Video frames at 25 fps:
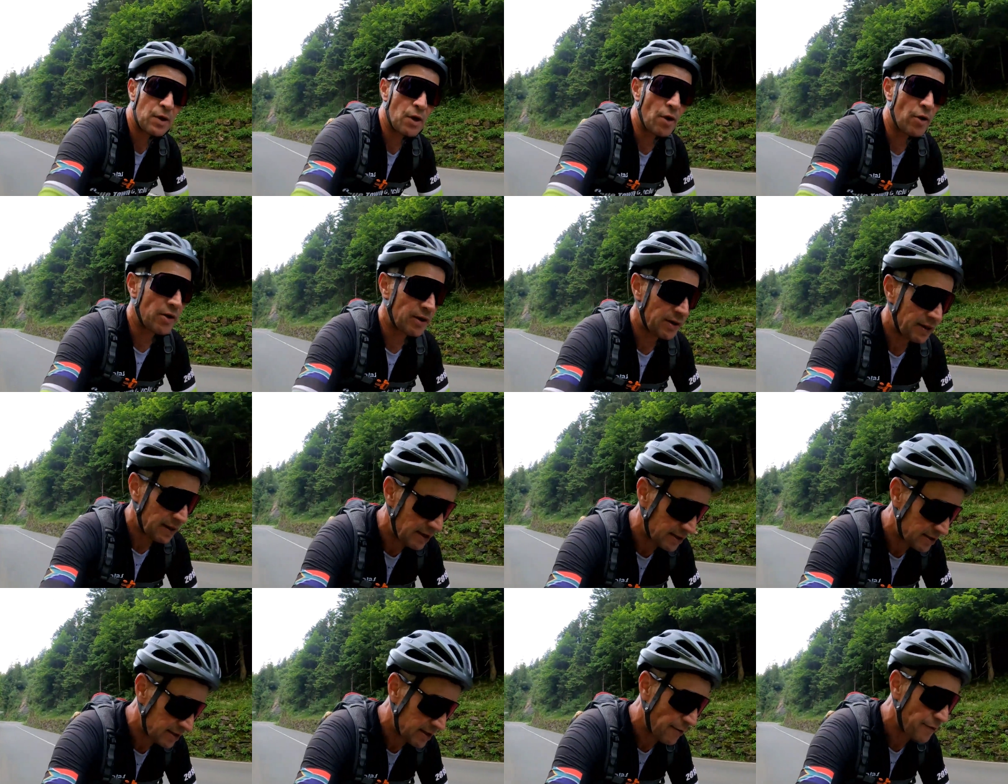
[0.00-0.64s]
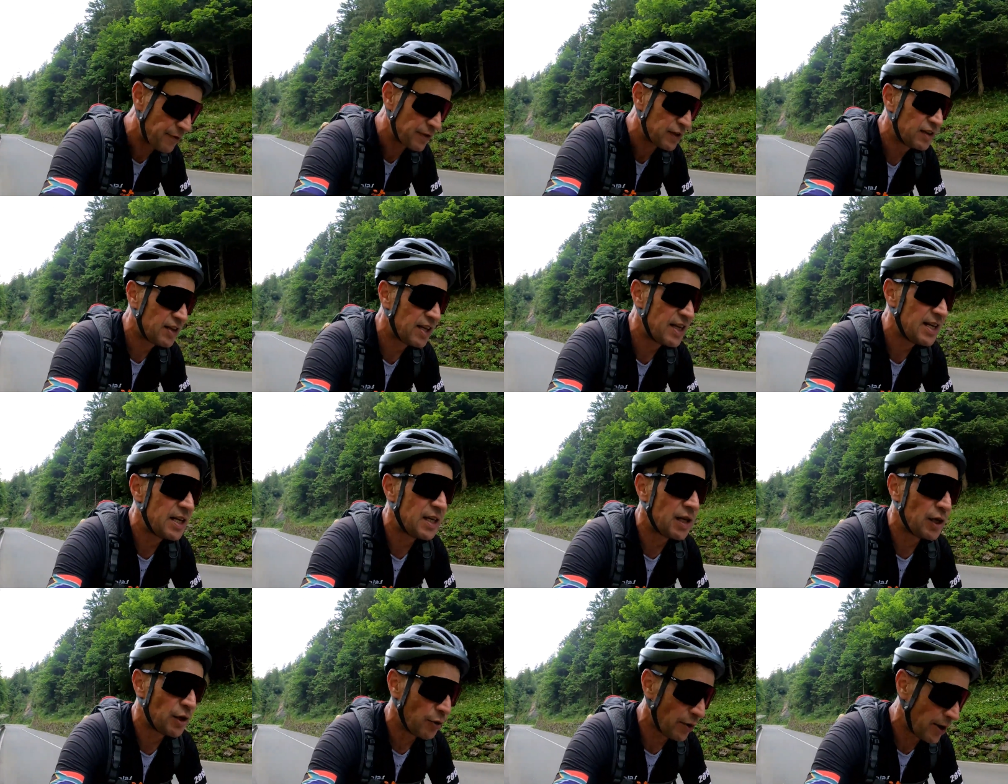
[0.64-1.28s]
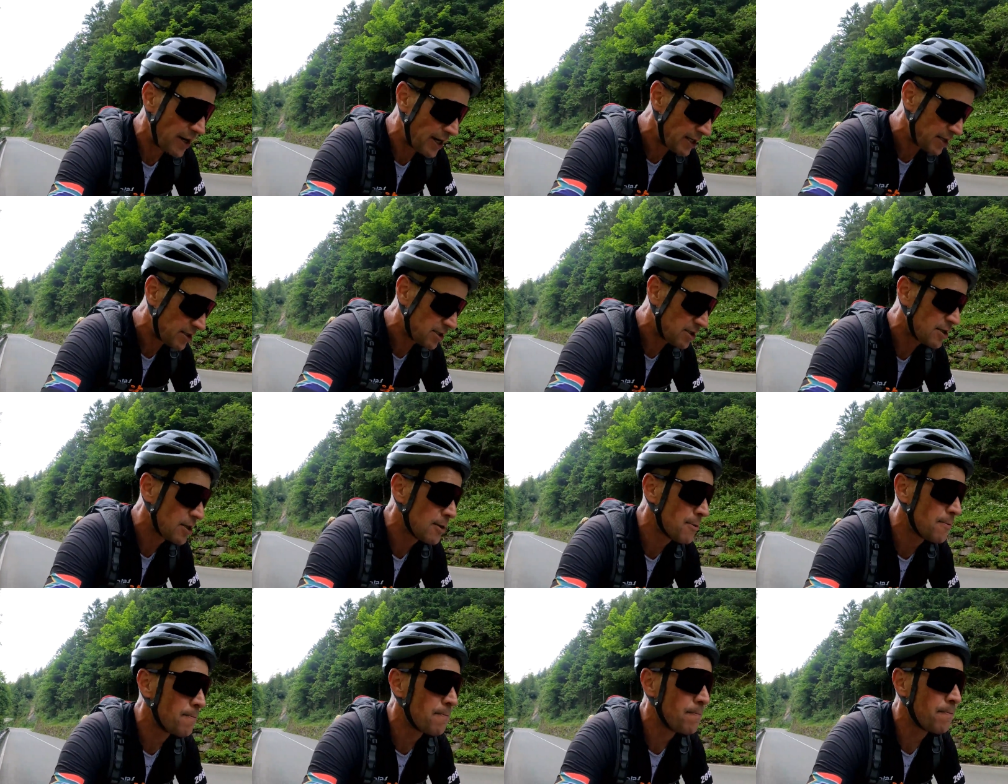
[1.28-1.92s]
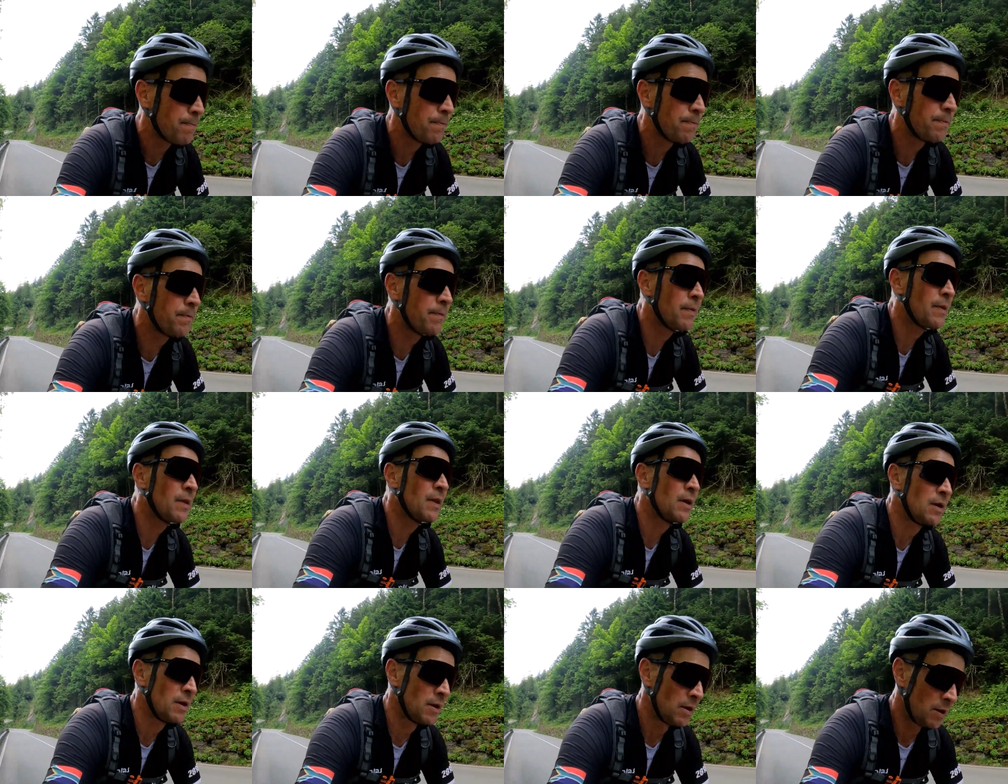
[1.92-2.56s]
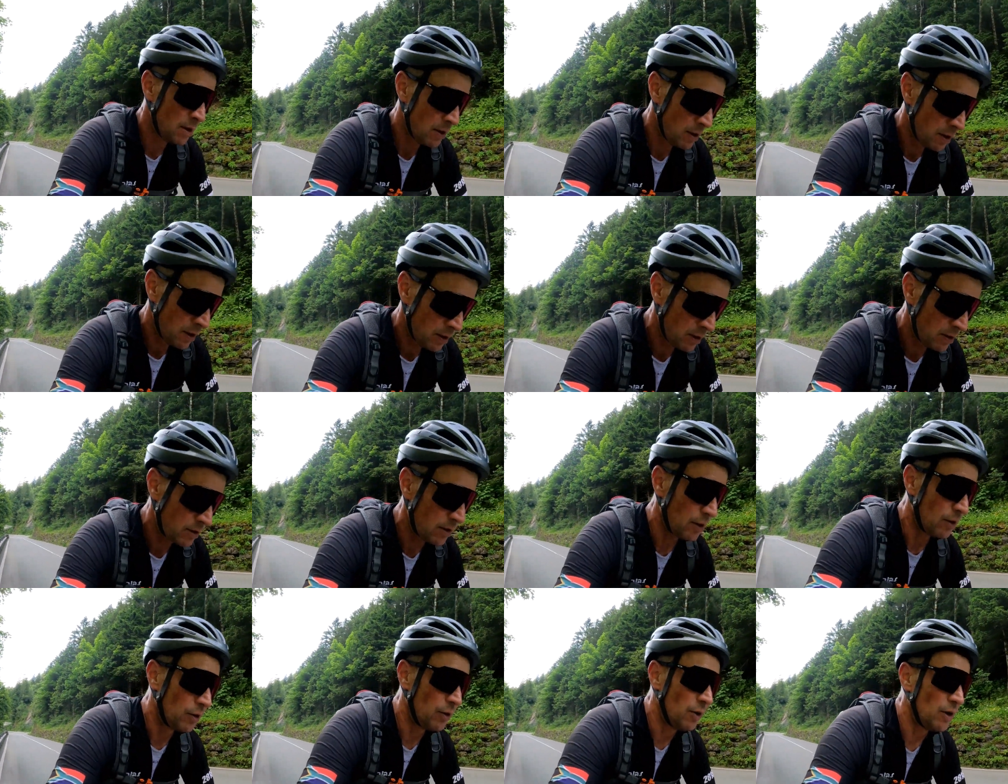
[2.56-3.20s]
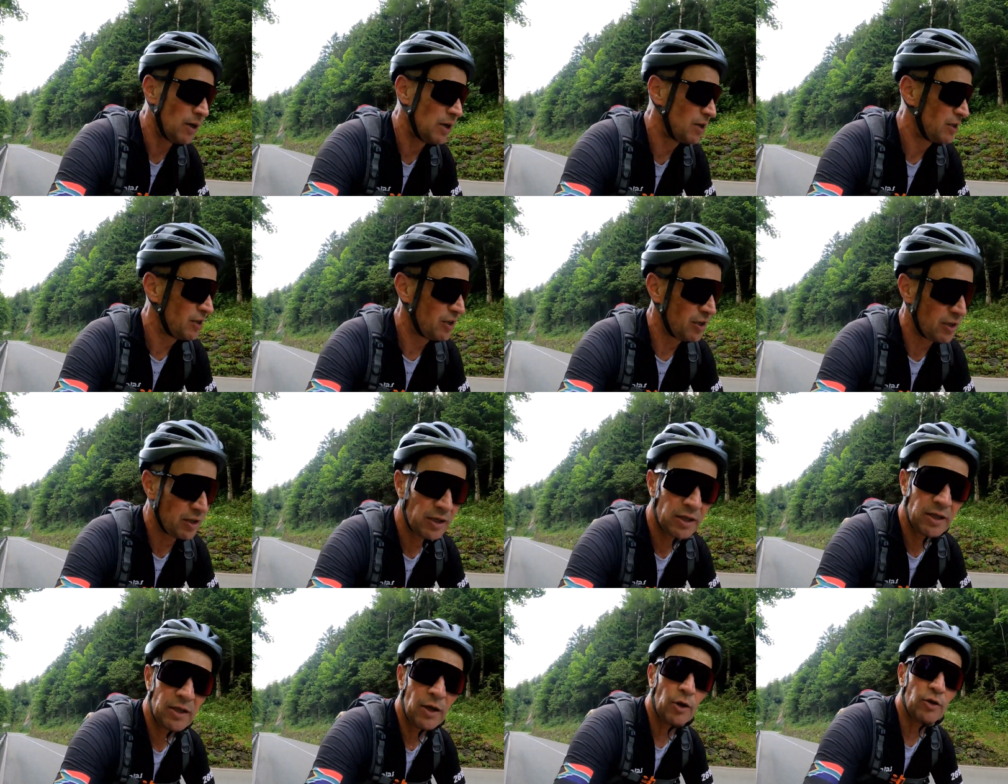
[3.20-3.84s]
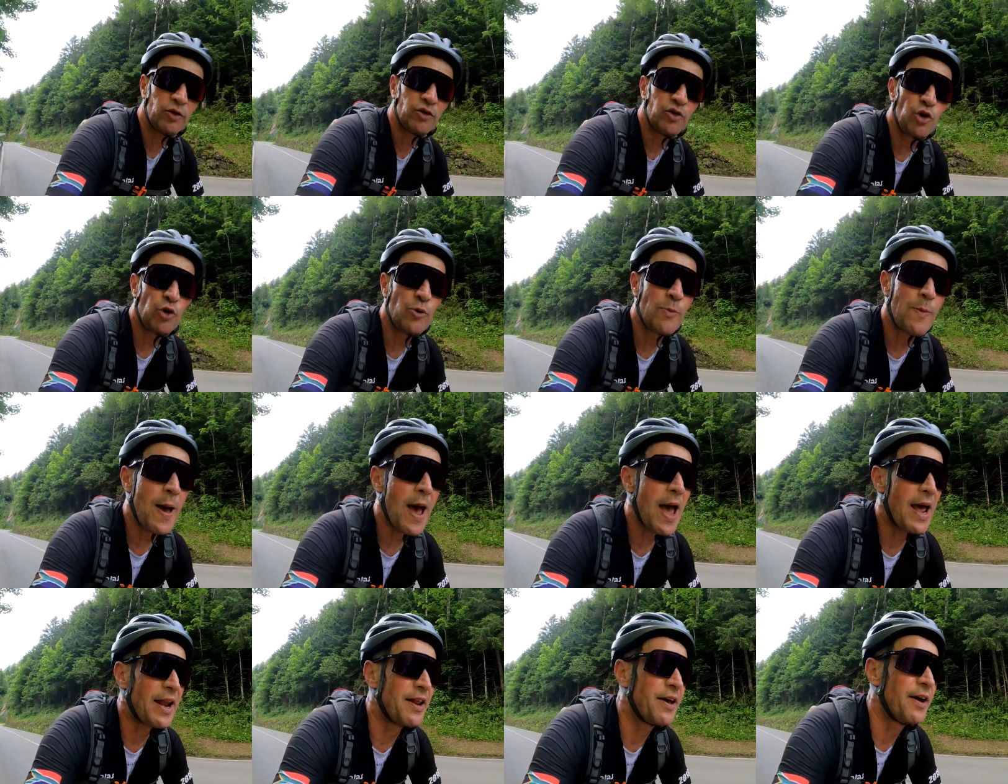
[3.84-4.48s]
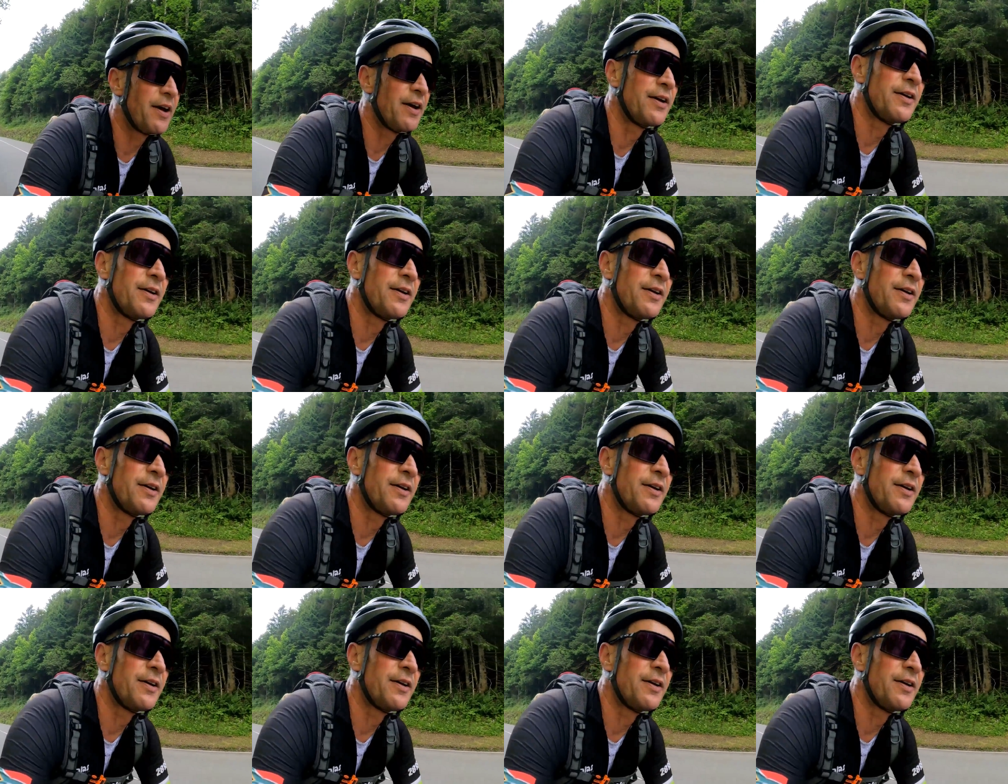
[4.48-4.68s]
currently 17 degrees so not too bad